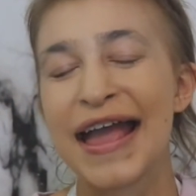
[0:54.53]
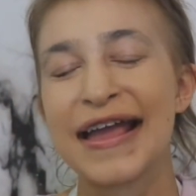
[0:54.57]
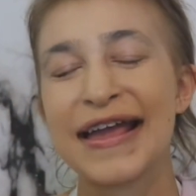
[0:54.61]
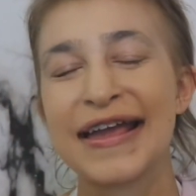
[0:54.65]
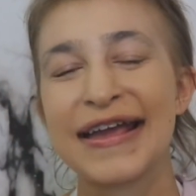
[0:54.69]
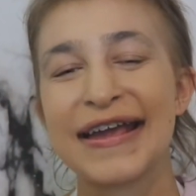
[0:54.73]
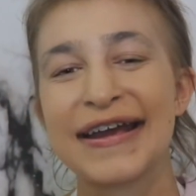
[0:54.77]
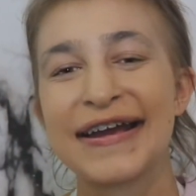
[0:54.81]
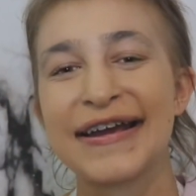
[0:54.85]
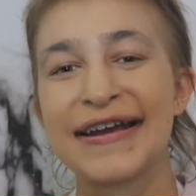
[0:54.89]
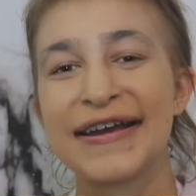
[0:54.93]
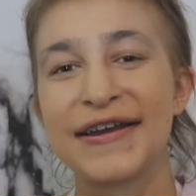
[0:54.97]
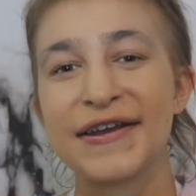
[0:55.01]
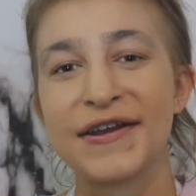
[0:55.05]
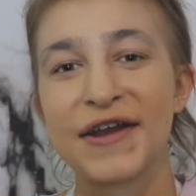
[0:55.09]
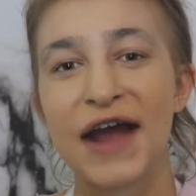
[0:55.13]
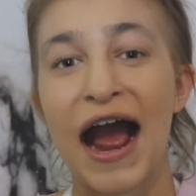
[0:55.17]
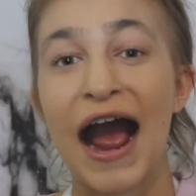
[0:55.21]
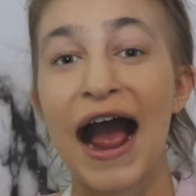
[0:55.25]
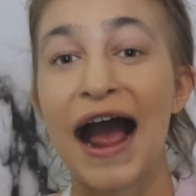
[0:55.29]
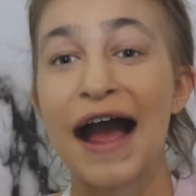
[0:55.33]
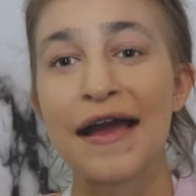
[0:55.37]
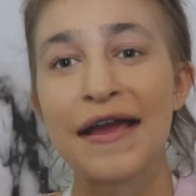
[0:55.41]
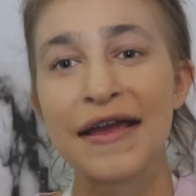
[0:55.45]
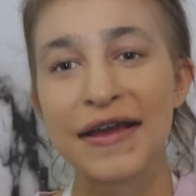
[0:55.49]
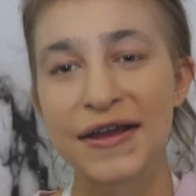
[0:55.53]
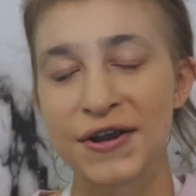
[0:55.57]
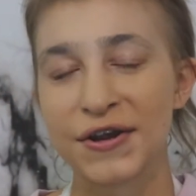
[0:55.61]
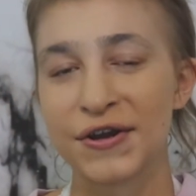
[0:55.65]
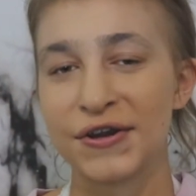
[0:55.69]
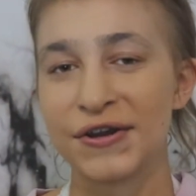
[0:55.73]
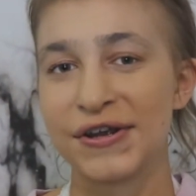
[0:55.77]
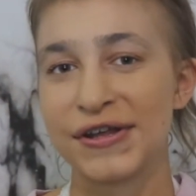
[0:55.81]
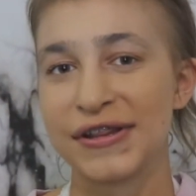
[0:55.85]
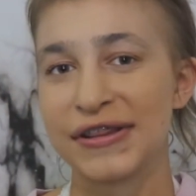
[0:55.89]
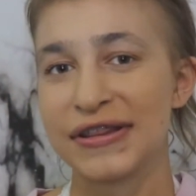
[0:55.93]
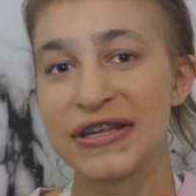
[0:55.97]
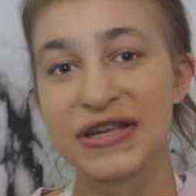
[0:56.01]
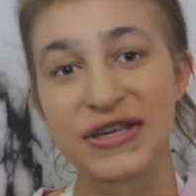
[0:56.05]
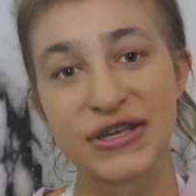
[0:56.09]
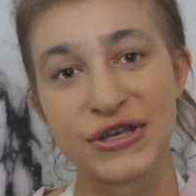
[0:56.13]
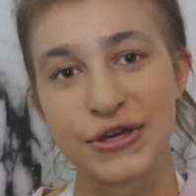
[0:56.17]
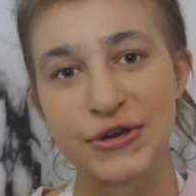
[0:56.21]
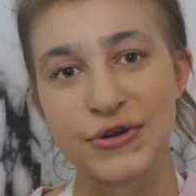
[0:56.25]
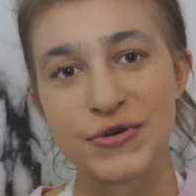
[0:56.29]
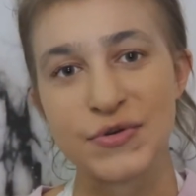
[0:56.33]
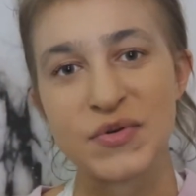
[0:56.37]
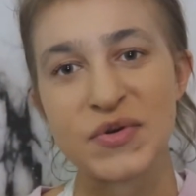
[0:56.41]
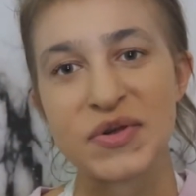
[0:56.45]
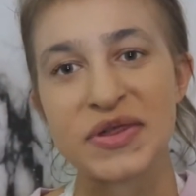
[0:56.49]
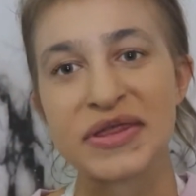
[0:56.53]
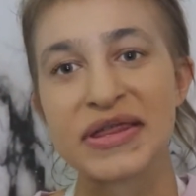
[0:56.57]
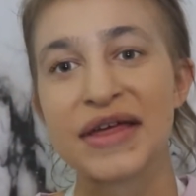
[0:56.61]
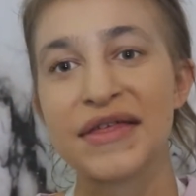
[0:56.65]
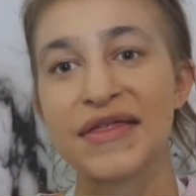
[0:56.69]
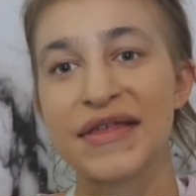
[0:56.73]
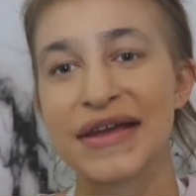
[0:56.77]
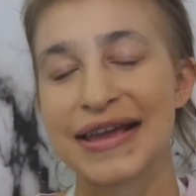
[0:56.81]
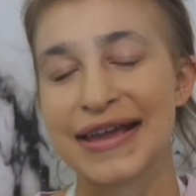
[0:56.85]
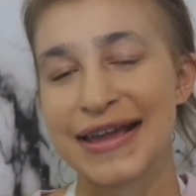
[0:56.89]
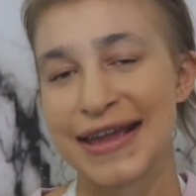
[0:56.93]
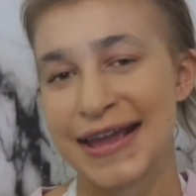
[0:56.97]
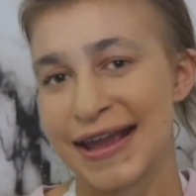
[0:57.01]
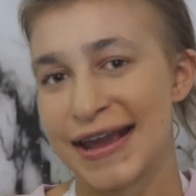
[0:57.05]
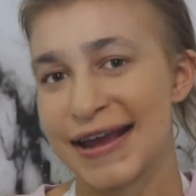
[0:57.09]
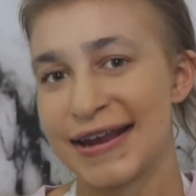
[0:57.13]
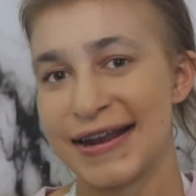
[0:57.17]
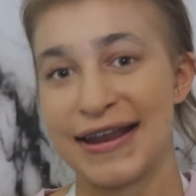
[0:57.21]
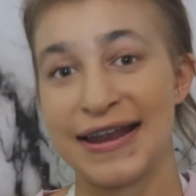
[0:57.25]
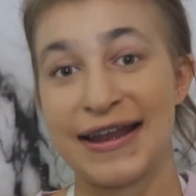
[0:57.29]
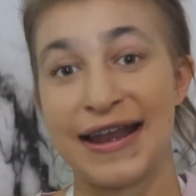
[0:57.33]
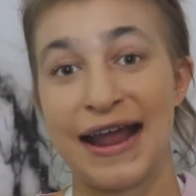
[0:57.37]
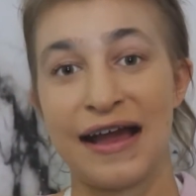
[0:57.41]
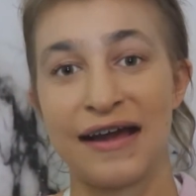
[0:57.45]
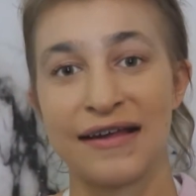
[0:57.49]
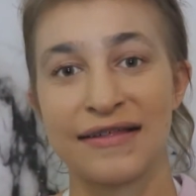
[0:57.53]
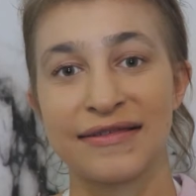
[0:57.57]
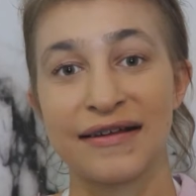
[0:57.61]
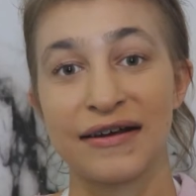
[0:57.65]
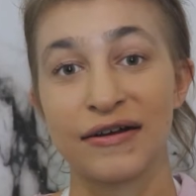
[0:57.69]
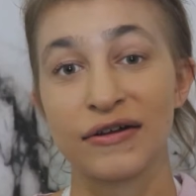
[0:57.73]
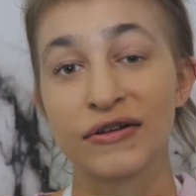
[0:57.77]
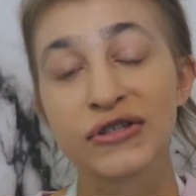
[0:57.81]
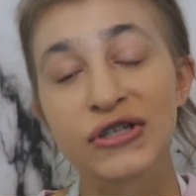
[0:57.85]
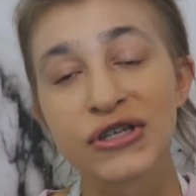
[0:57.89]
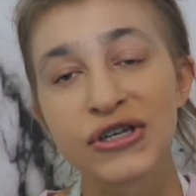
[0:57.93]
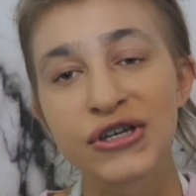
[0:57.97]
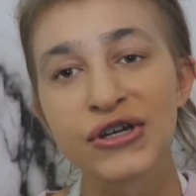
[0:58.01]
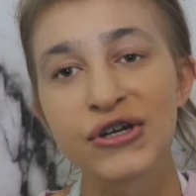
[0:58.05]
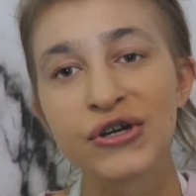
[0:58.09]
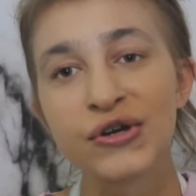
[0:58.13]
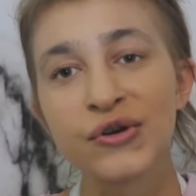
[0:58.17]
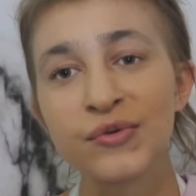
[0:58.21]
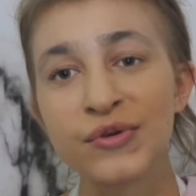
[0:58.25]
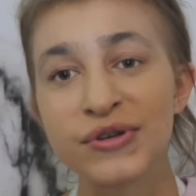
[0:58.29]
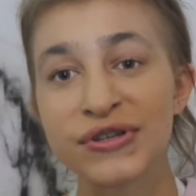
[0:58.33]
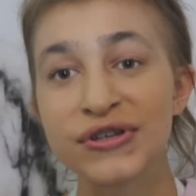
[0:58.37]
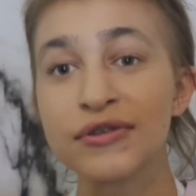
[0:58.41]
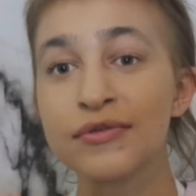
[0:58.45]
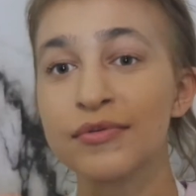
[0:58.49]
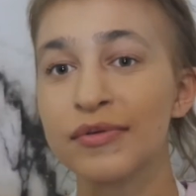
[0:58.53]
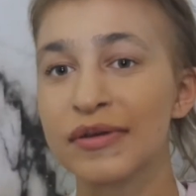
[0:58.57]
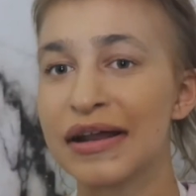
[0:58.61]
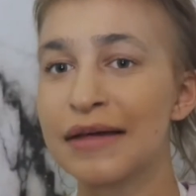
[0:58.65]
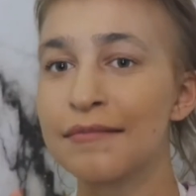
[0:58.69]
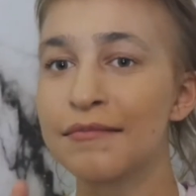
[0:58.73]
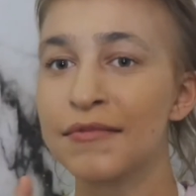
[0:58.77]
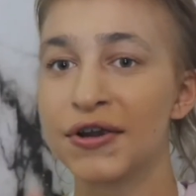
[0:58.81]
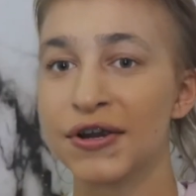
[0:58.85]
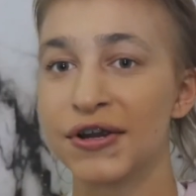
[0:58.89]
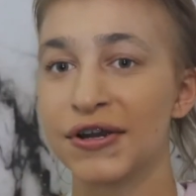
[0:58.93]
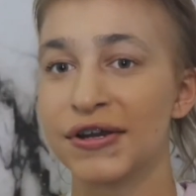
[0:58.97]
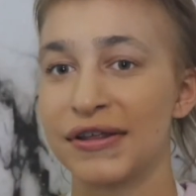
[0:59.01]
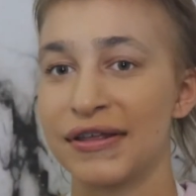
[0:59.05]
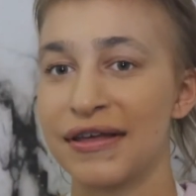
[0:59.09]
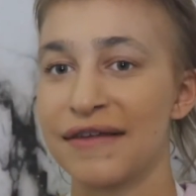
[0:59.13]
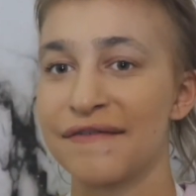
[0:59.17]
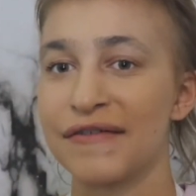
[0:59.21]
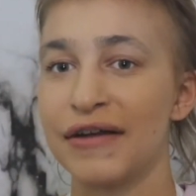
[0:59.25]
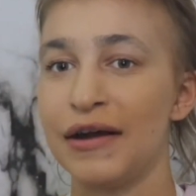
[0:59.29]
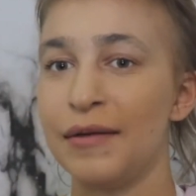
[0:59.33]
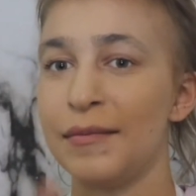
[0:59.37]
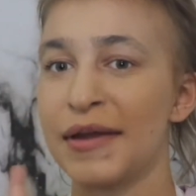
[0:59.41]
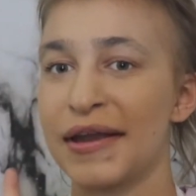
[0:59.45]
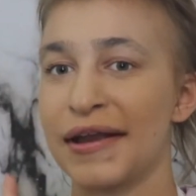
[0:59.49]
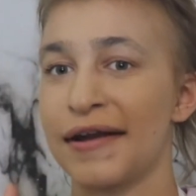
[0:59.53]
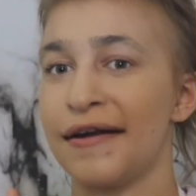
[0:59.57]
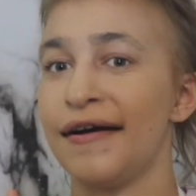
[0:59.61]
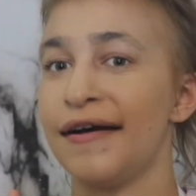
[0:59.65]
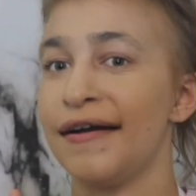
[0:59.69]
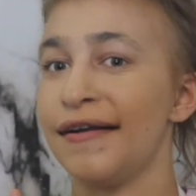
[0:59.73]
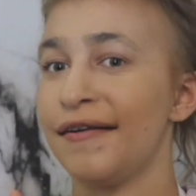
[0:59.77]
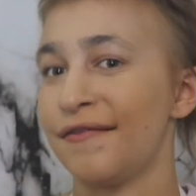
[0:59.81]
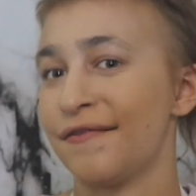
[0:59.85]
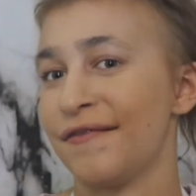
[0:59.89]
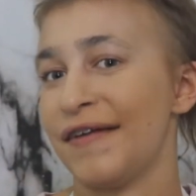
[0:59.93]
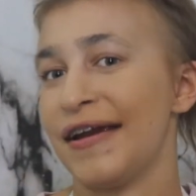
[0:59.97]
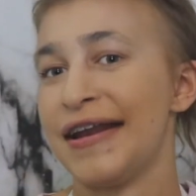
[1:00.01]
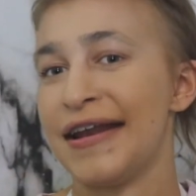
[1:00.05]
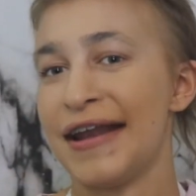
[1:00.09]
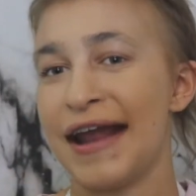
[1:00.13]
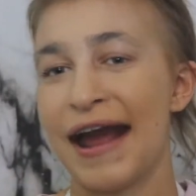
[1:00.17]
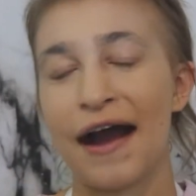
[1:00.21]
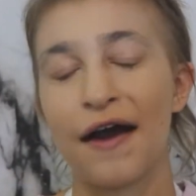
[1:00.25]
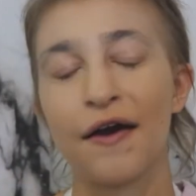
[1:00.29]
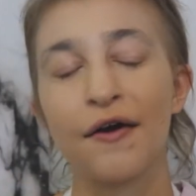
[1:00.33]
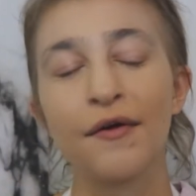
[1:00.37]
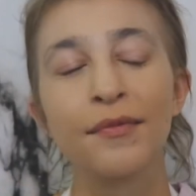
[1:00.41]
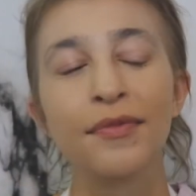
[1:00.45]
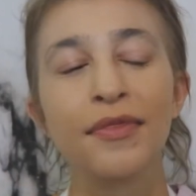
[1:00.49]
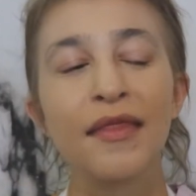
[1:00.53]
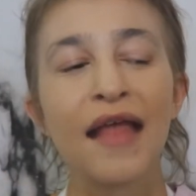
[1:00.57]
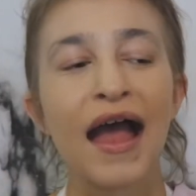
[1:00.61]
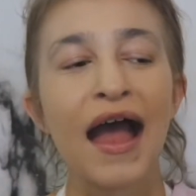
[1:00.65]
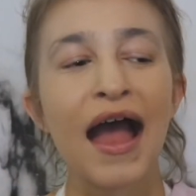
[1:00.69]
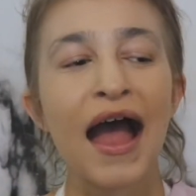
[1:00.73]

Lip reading: and I currently use the Canon SL2, which is what I'm currently filming on right now.